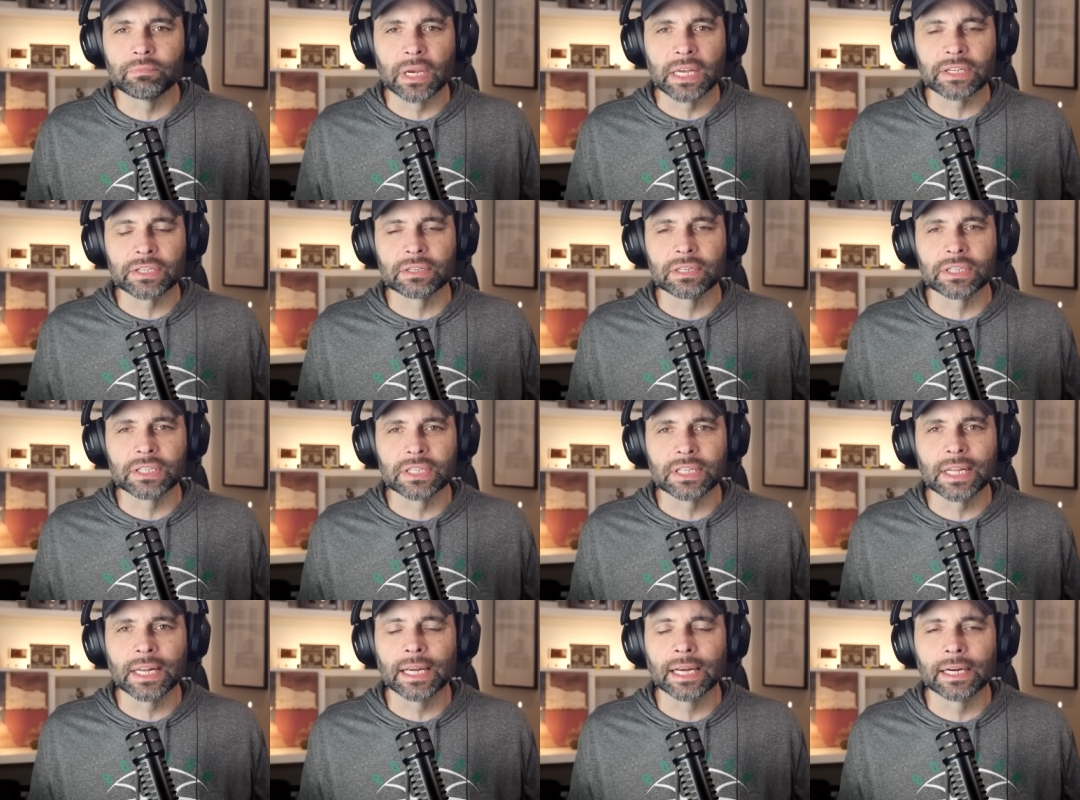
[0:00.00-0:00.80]
basically
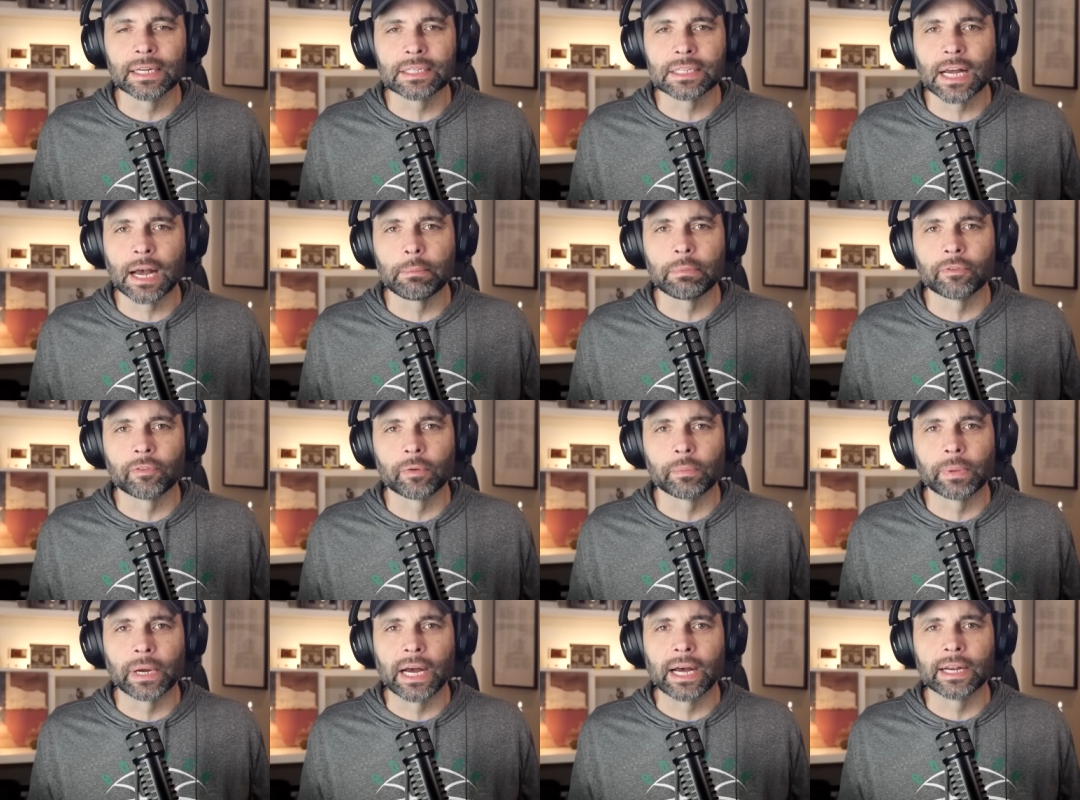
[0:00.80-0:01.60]
sitting on top of
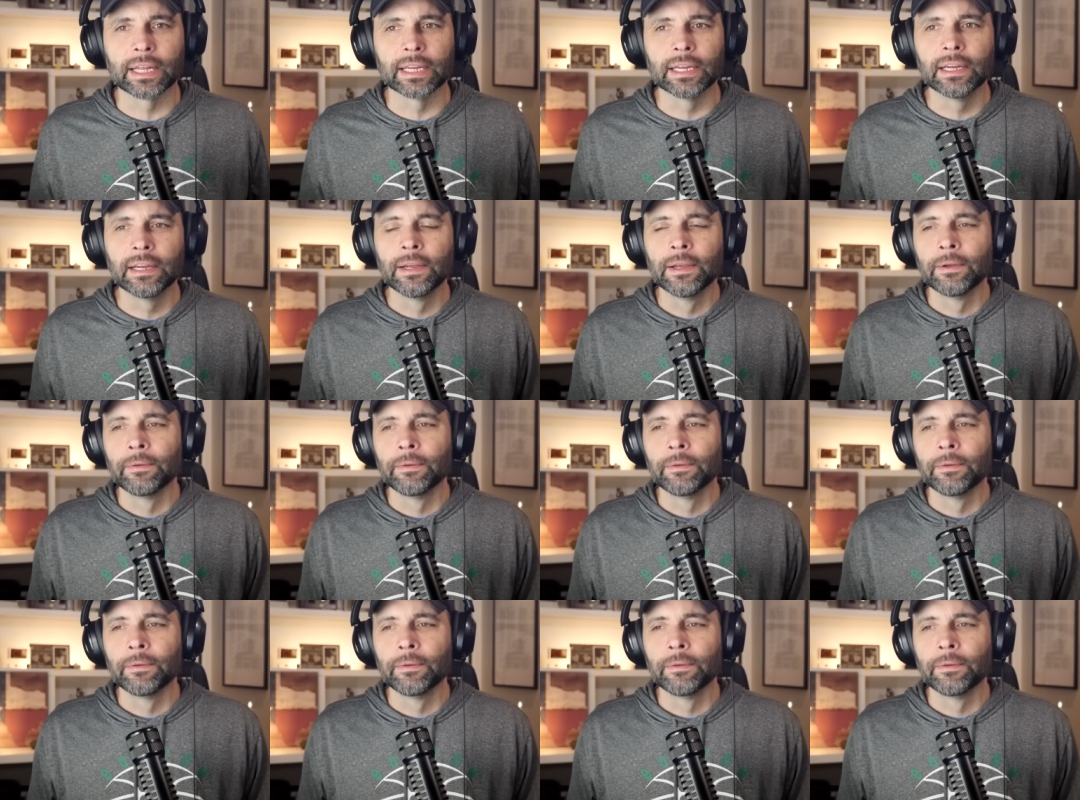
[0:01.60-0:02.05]
her body.